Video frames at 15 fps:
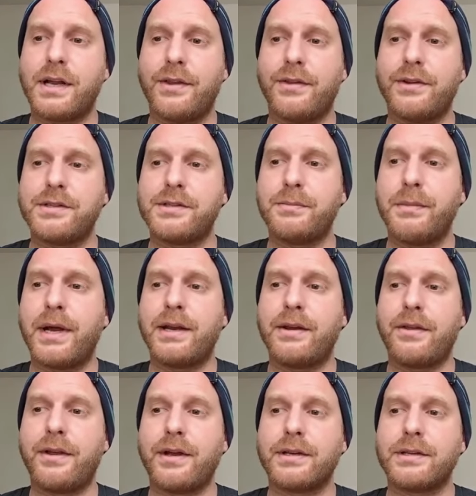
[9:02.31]
and this made
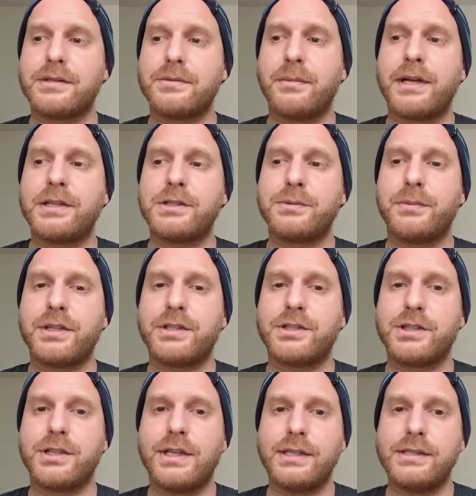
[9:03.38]
things much,
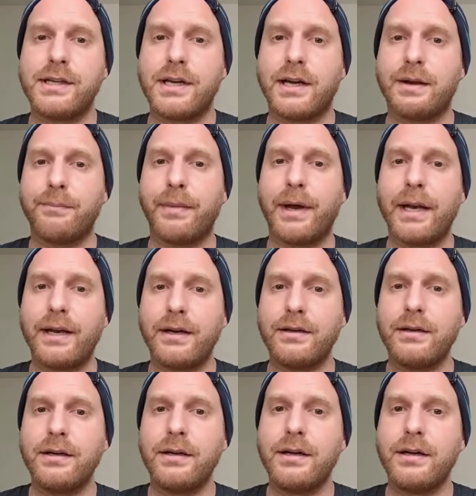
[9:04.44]
much easier and better.